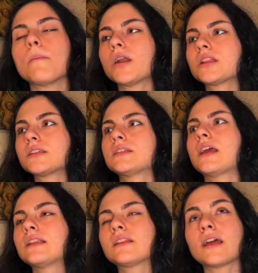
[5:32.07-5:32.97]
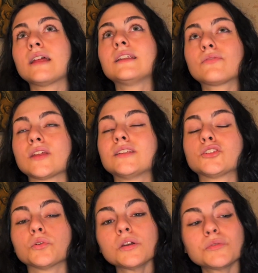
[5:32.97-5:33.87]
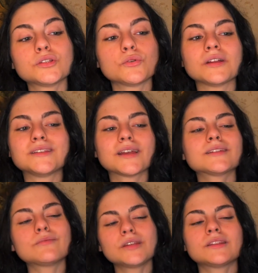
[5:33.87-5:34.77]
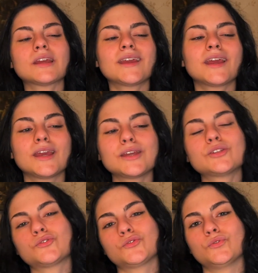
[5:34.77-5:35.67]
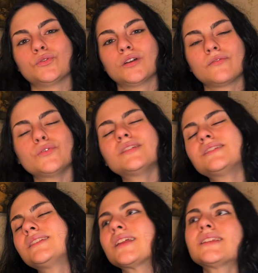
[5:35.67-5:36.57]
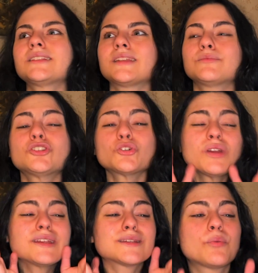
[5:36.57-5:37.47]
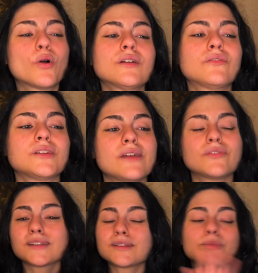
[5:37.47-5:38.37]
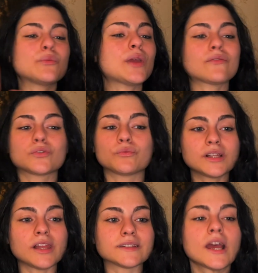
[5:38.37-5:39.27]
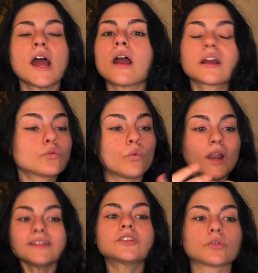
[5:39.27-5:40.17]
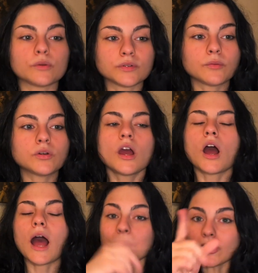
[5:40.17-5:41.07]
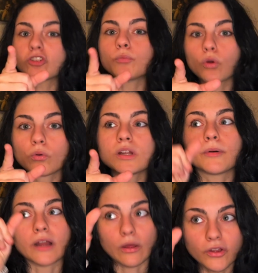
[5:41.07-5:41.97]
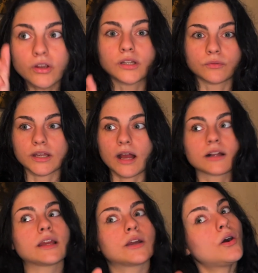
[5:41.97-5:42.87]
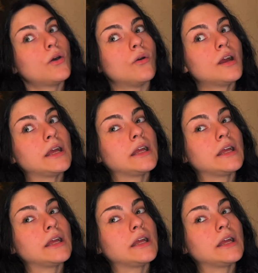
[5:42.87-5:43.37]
but at the same, and if they disagree with you, it doesn't mean they hate you. If you did nothing to them, disagreeing is a part of life, and that's something we have to realize. Because when I disagree with someone, I'm actually more worried about how they're gonna react. Like, oh,